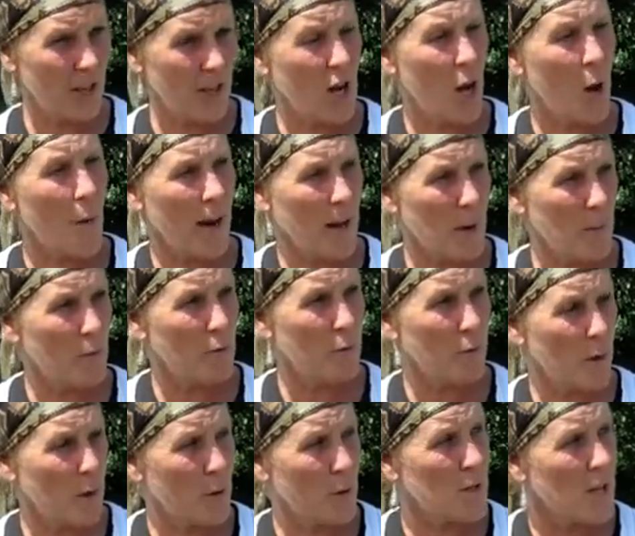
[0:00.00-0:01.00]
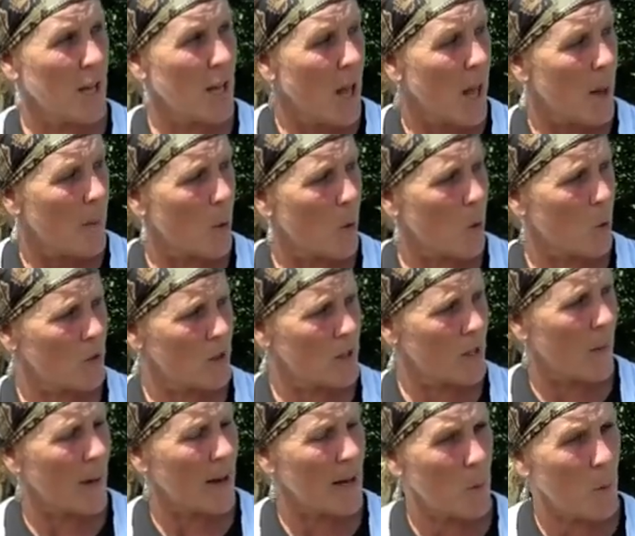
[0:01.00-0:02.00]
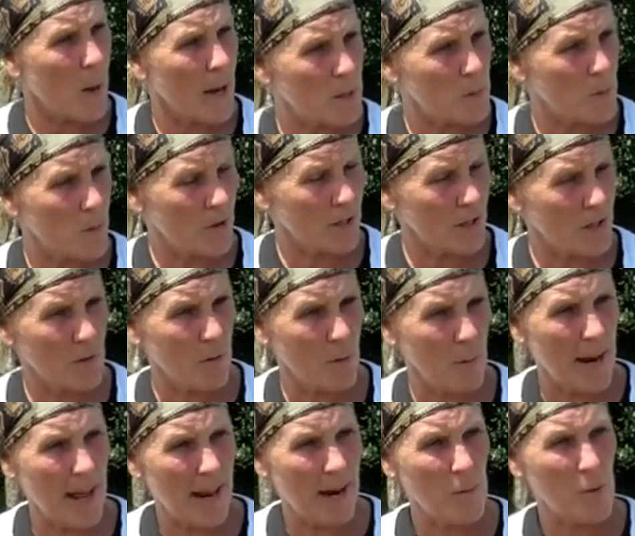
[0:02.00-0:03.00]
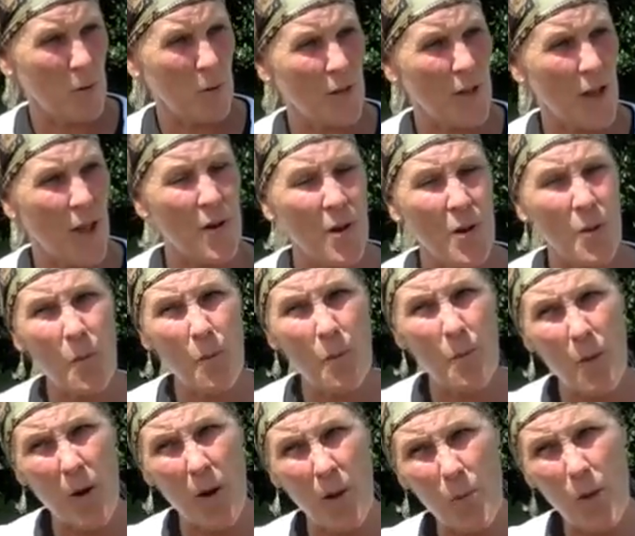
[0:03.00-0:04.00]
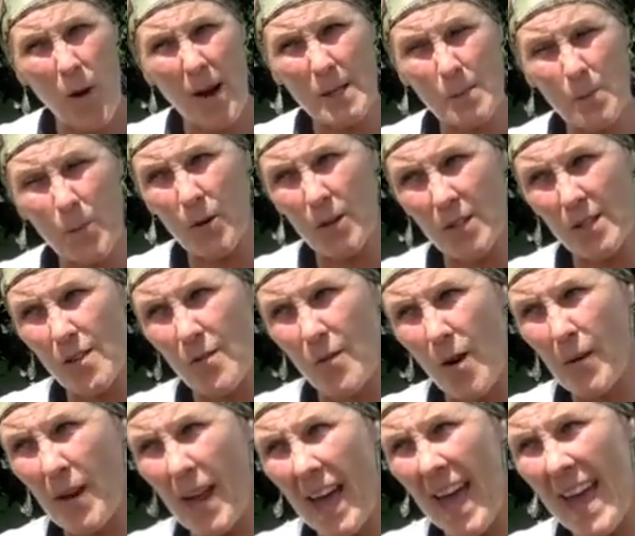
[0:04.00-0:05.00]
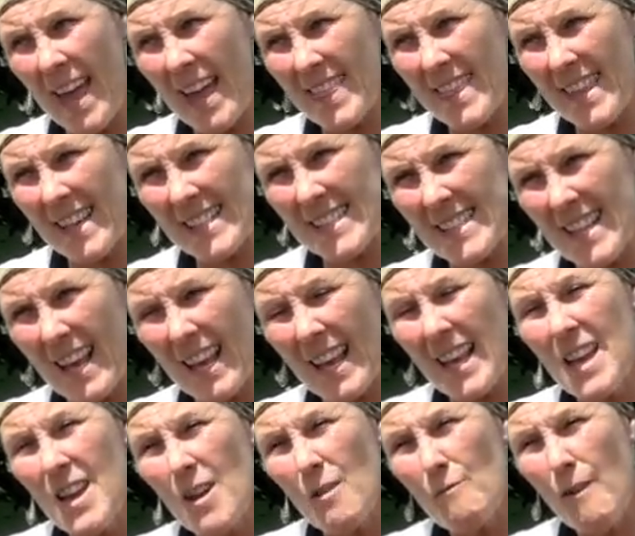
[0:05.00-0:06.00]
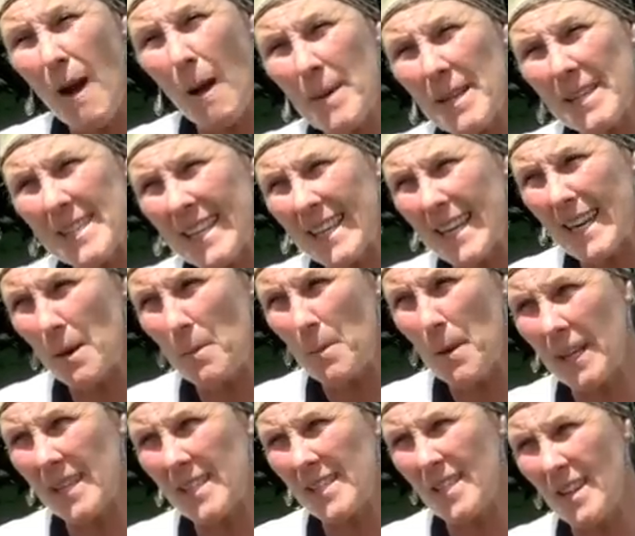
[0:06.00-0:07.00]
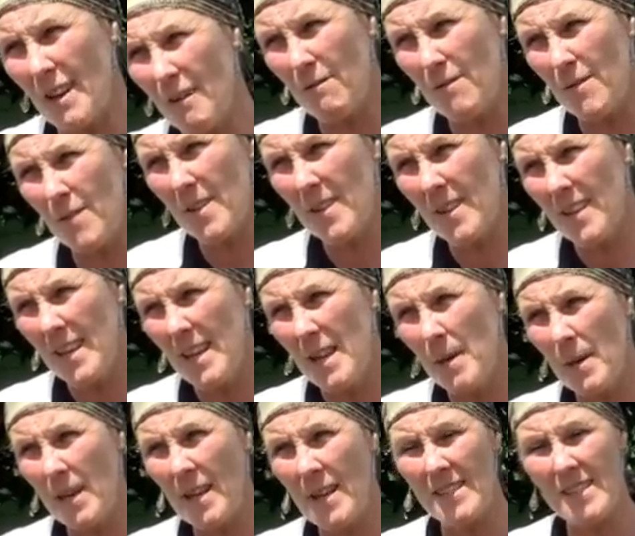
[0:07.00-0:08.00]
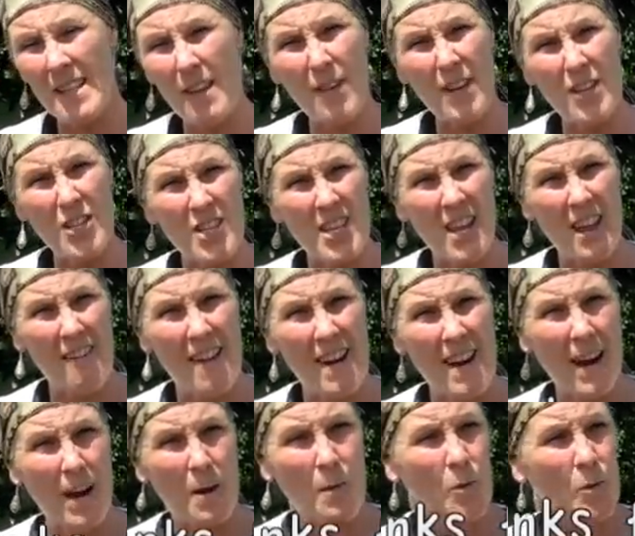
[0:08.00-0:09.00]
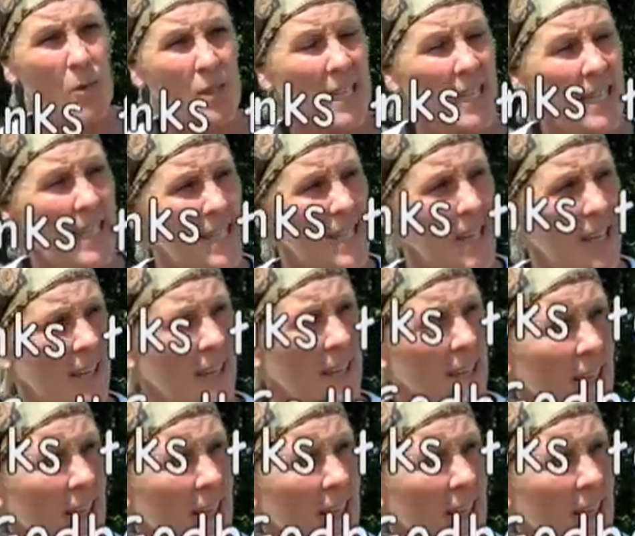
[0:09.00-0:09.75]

no animal food, but also any waste products from an animal. The only waste products that are okay are things like rabbits and guinea pig stuff, because they're vegetarian animals and it's the